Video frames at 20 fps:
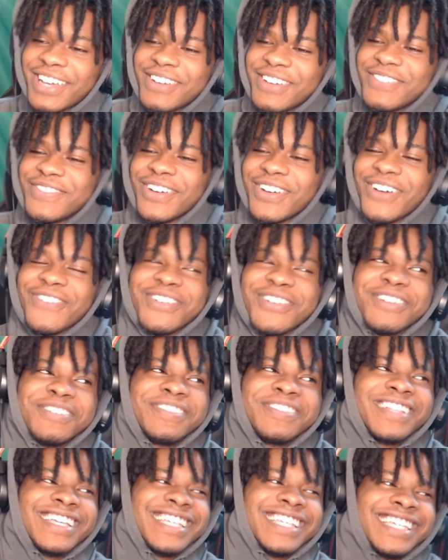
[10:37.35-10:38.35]
Bro, we were
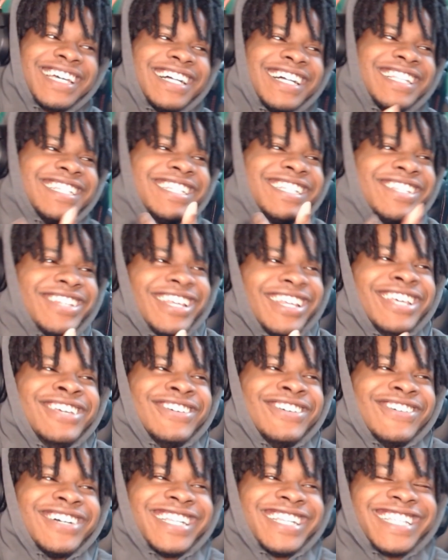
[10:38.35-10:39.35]
playing Call of Duty
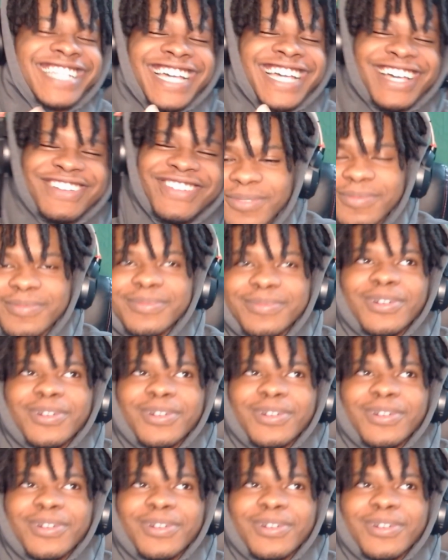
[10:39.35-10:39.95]
one time.